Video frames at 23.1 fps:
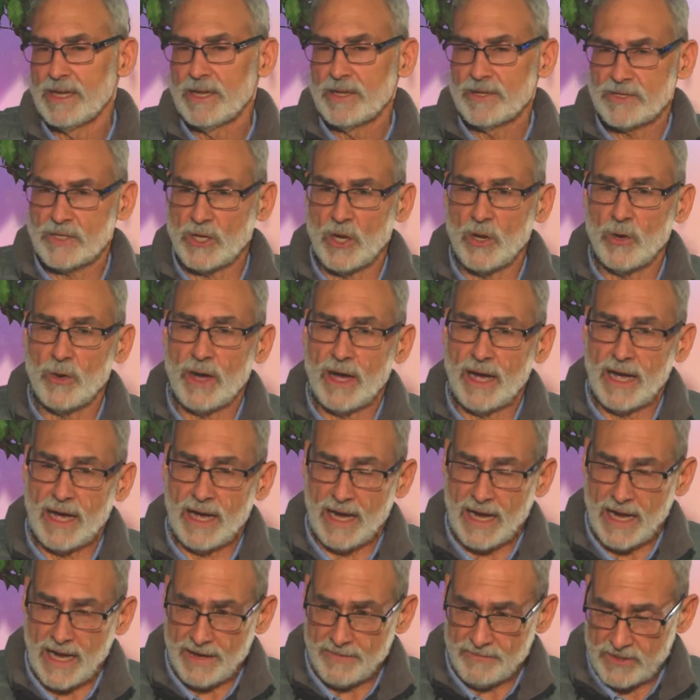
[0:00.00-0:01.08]
So
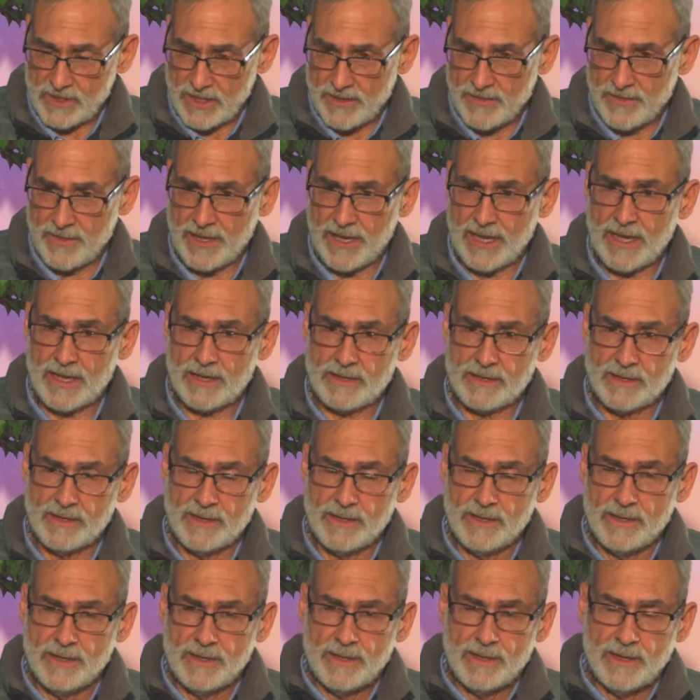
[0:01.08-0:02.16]
I've done that.
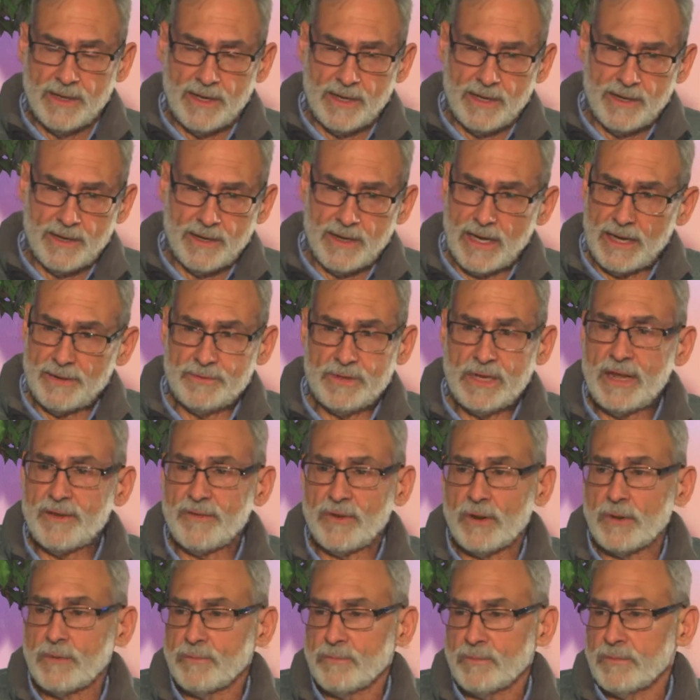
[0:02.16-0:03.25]
I've
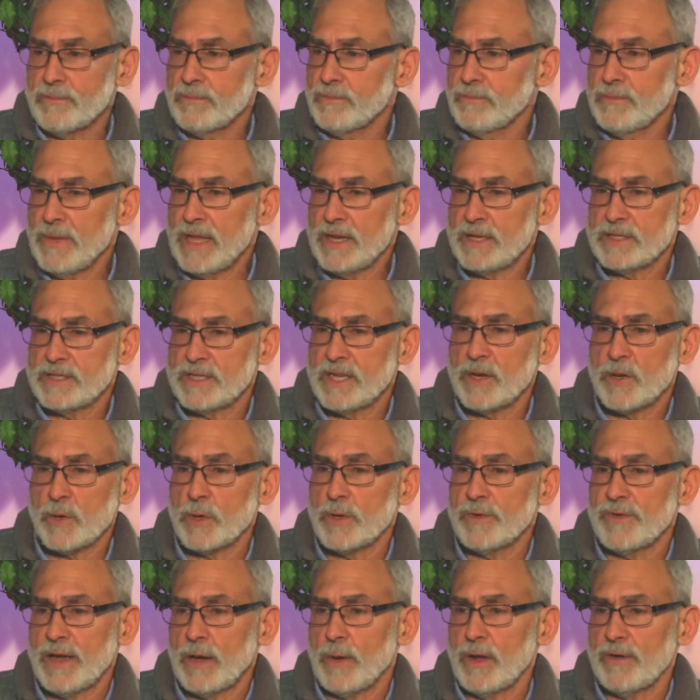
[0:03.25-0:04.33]
never made a secret
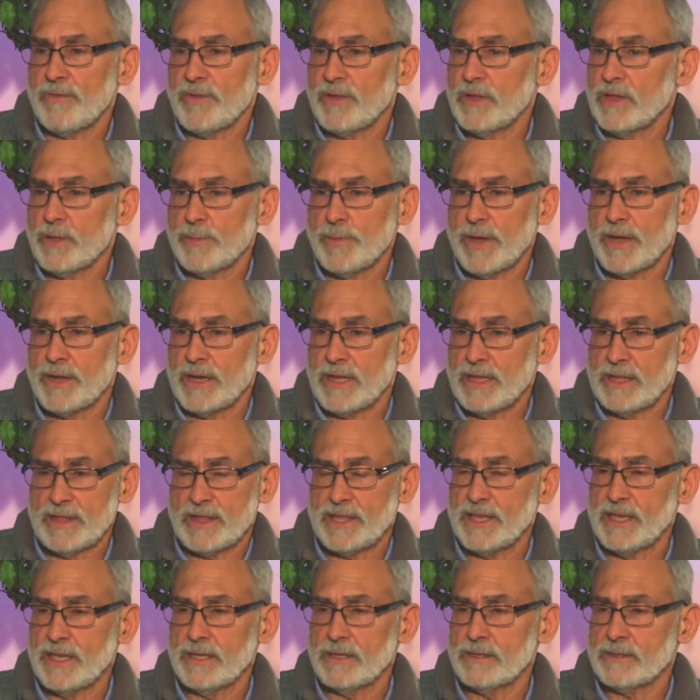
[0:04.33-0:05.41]
of how I feel about
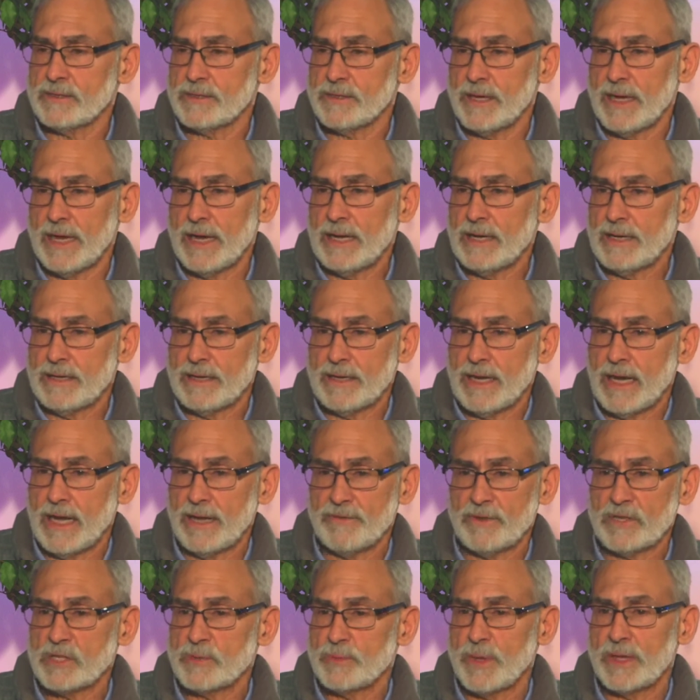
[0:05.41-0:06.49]
things.
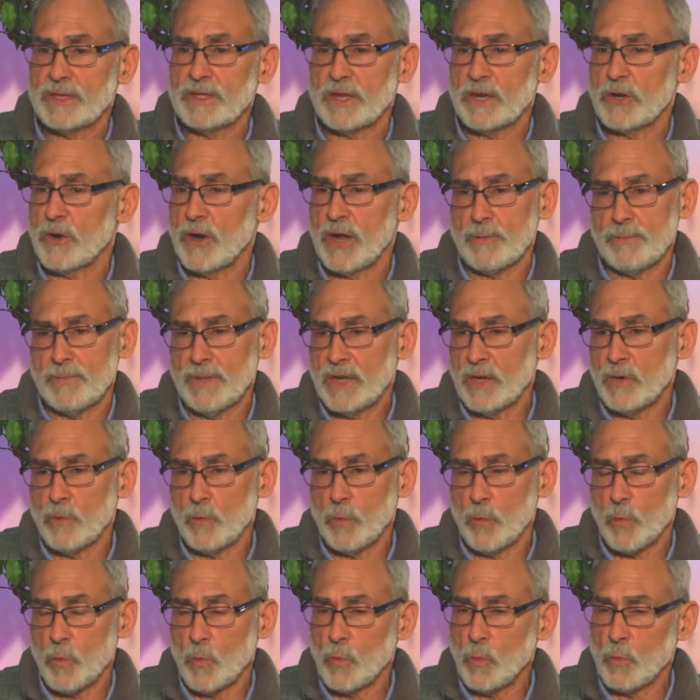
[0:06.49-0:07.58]
I've expended a great many
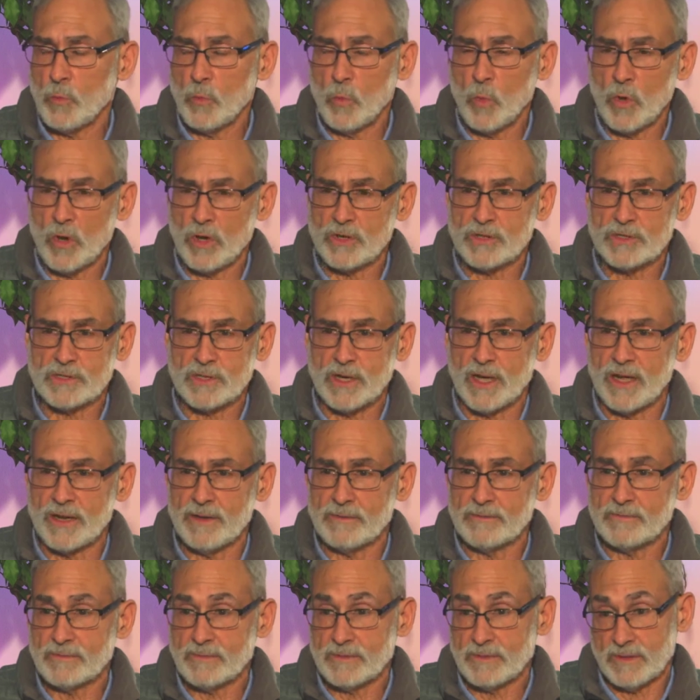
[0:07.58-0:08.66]
words
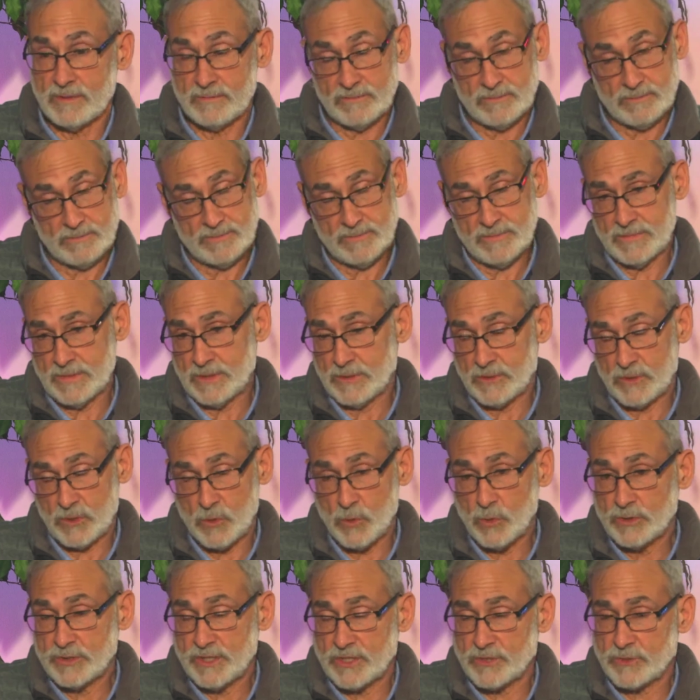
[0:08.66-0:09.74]
on the
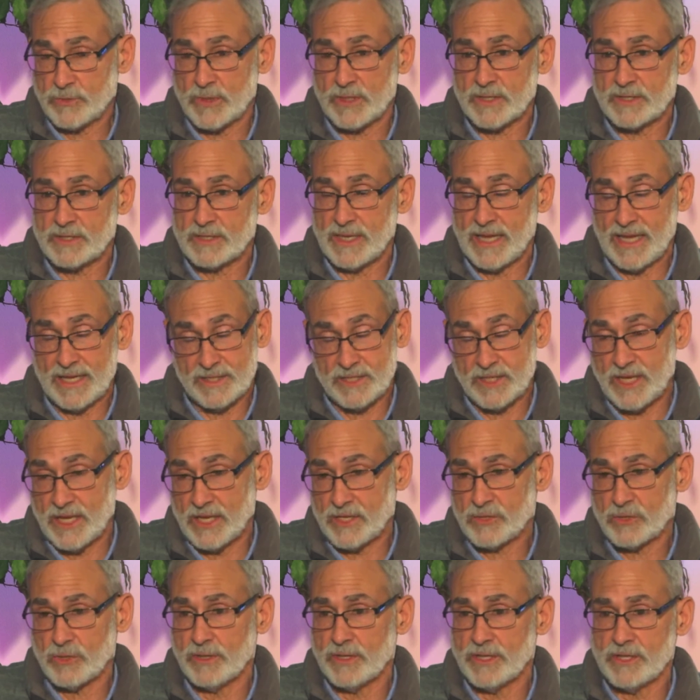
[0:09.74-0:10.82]
school district's
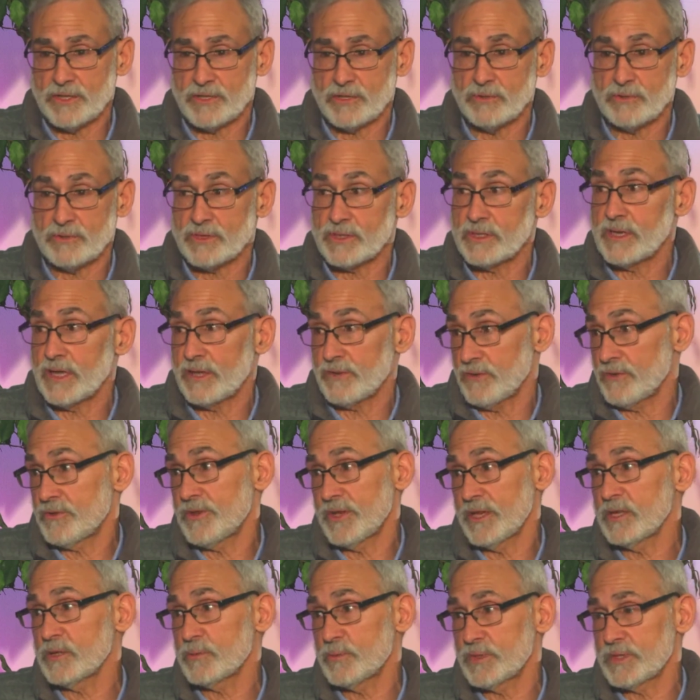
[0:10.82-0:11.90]
educational issues and other
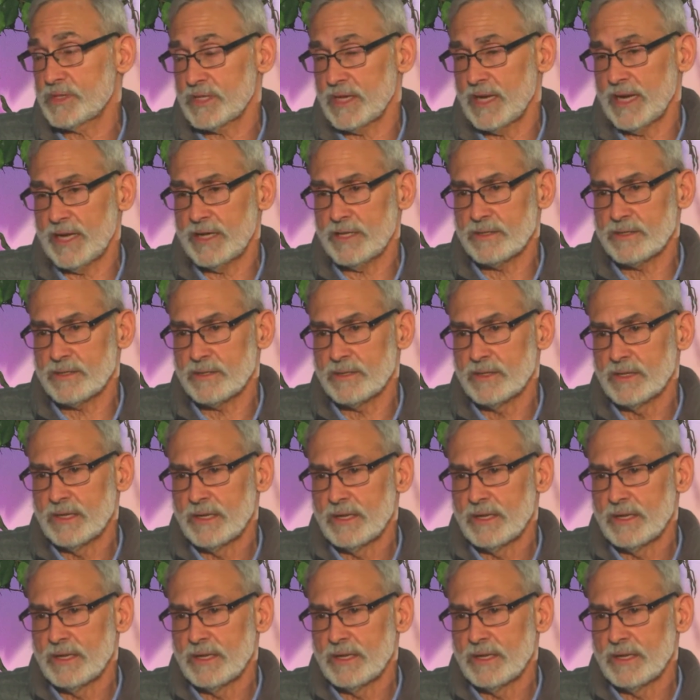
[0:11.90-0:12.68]
things besides.